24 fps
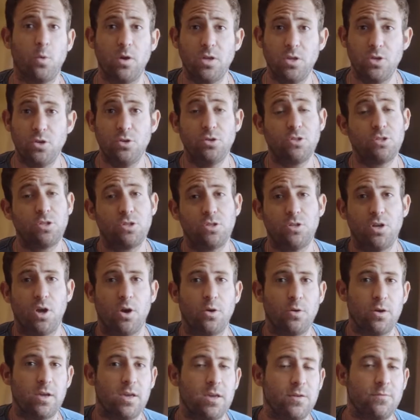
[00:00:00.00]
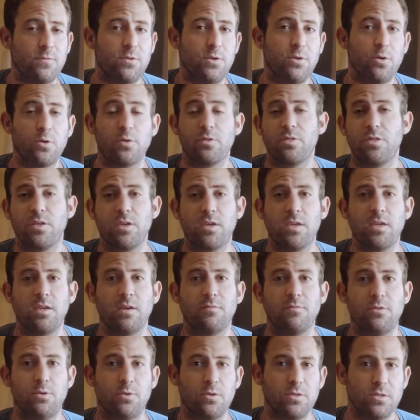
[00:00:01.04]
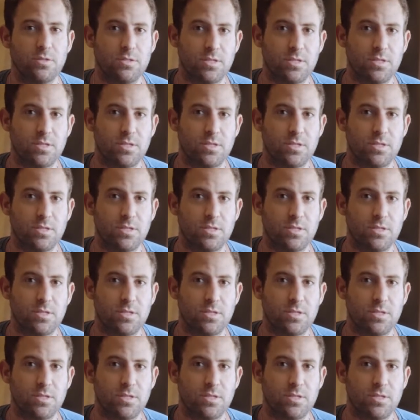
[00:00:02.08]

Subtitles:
what you should know if you're thinking of doing the